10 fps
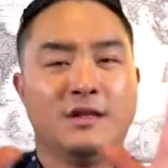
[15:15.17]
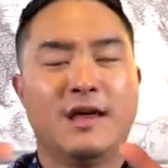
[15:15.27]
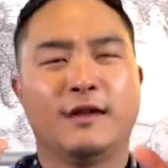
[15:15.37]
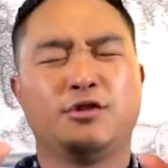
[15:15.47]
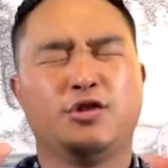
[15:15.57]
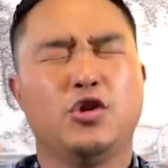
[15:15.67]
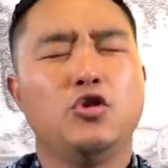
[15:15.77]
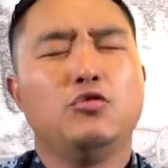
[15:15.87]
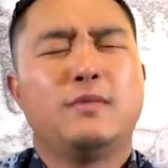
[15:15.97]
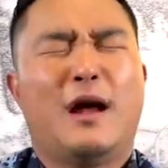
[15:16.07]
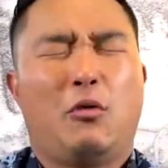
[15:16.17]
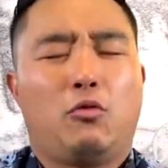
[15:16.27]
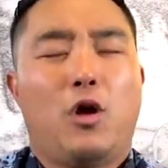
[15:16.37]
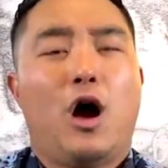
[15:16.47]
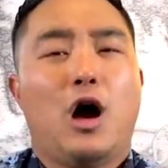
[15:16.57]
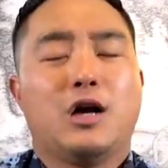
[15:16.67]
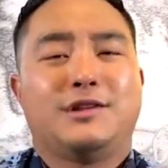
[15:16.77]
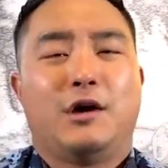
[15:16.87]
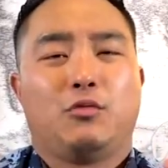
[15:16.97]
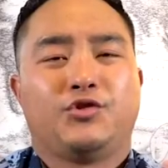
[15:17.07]
that tomb, that rock
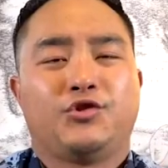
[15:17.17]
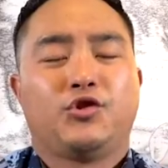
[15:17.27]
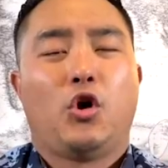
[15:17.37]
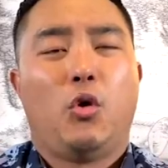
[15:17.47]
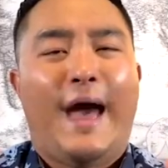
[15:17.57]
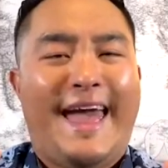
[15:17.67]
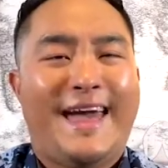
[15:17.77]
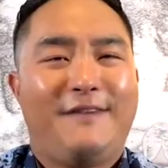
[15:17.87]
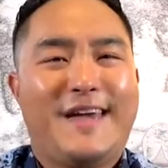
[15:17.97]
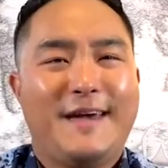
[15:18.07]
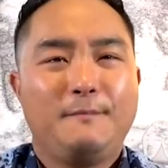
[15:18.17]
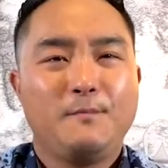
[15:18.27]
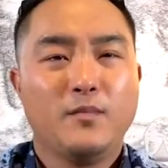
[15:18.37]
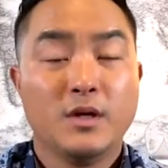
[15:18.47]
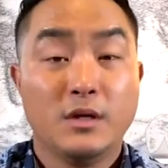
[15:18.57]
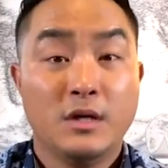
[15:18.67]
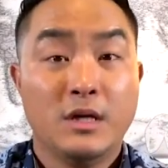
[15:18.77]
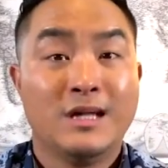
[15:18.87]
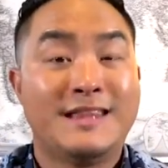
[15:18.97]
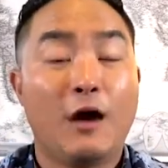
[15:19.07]
that was so heavy,
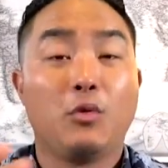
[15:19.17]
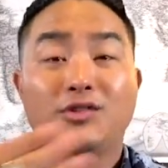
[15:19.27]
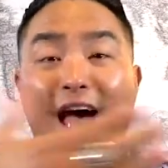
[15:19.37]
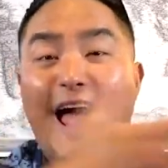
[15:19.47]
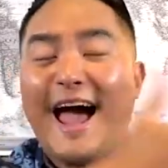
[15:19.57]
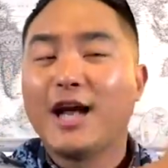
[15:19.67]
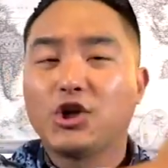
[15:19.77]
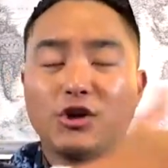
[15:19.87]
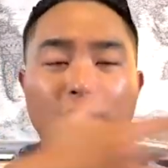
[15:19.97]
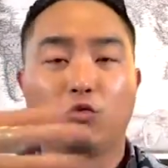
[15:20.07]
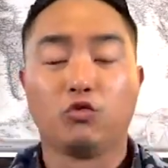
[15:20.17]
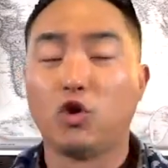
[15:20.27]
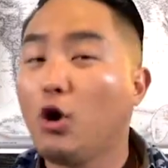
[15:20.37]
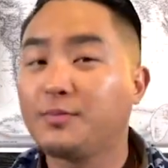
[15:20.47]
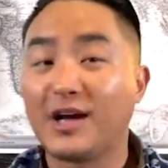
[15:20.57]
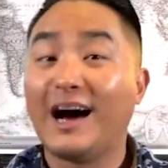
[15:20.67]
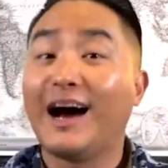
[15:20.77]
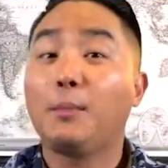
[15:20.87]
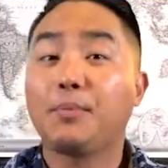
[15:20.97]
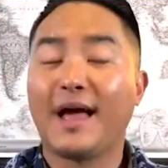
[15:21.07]
that was actually roped
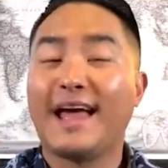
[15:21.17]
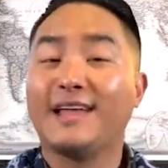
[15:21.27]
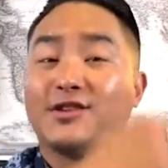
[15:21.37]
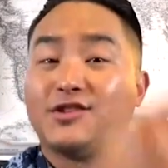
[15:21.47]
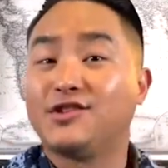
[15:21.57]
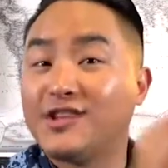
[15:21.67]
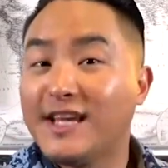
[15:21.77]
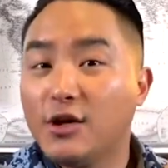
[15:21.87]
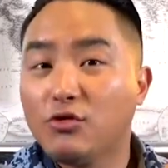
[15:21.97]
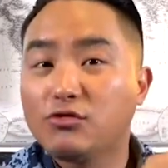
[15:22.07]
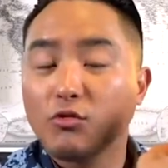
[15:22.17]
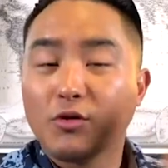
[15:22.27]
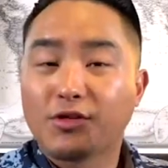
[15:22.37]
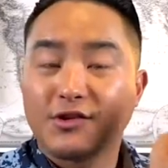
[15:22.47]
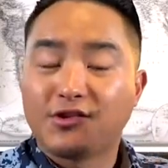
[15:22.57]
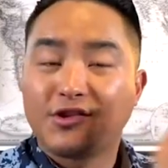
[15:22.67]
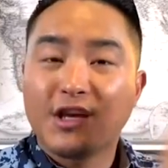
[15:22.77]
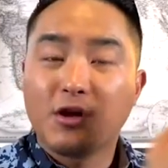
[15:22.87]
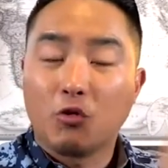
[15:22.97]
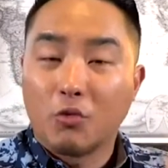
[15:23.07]
up and sealed with the
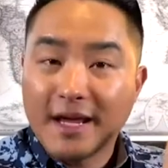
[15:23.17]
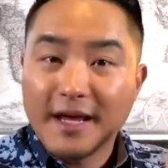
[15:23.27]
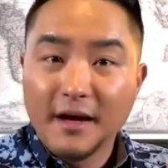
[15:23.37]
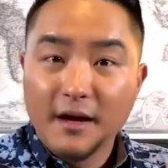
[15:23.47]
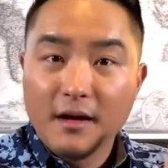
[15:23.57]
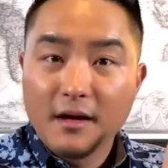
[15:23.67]
signet ring.